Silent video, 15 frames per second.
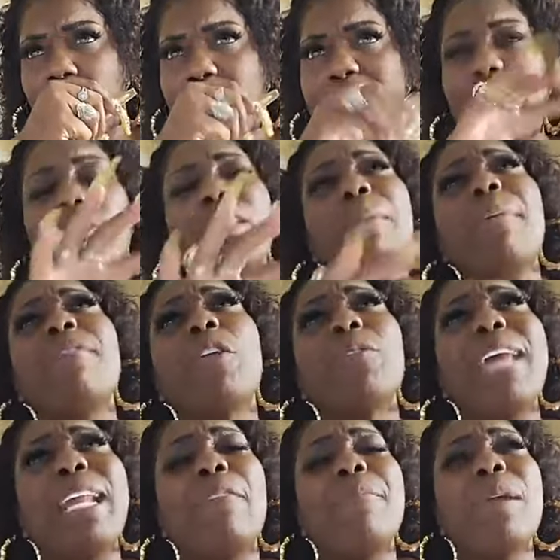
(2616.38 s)
There are some of you
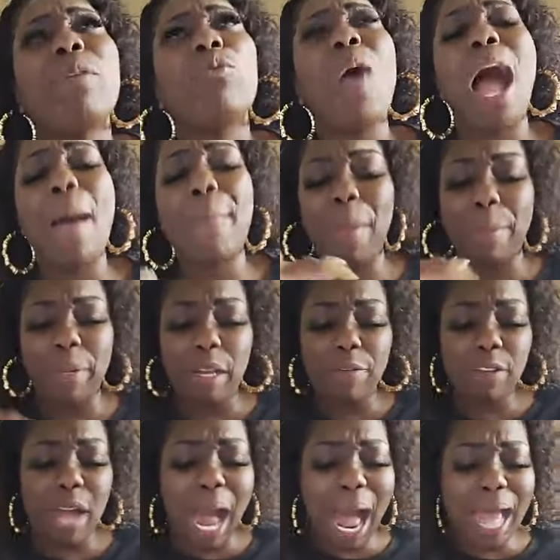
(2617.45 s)
that have been robbed, people
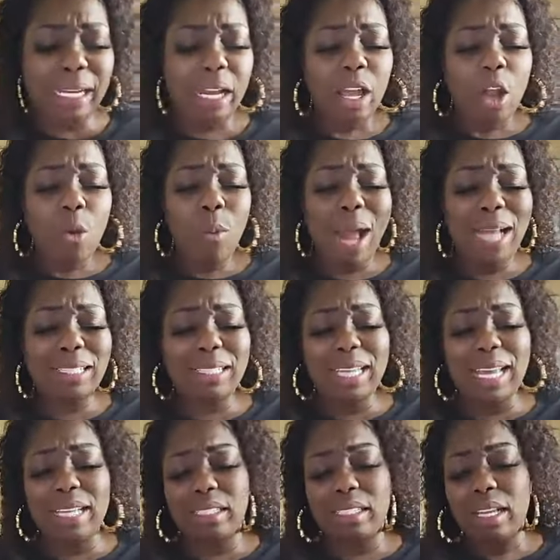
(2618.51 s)
of God. Watch
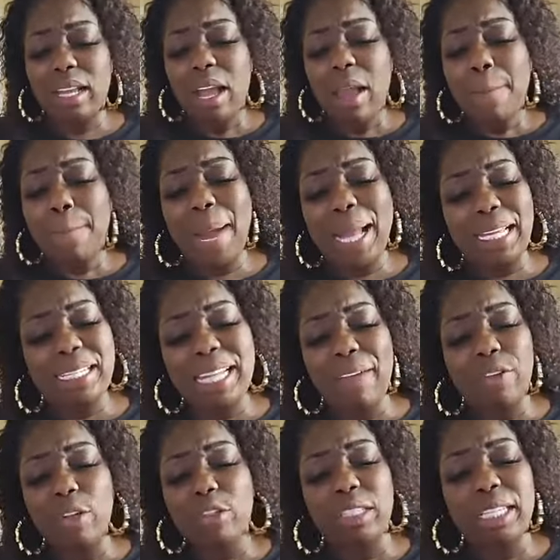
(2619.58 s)
this. By the
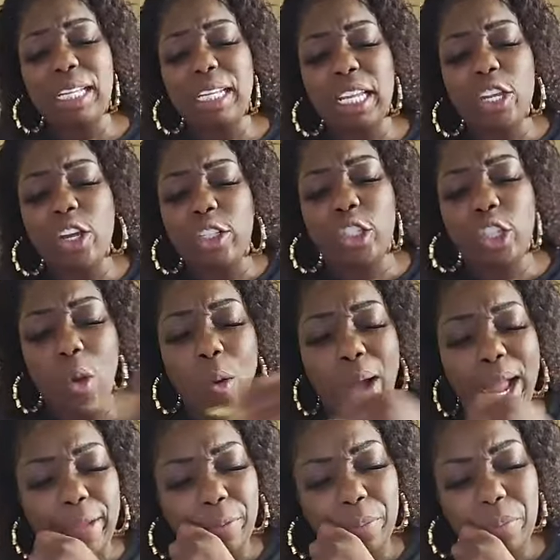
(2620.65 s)
devil stealing your joy.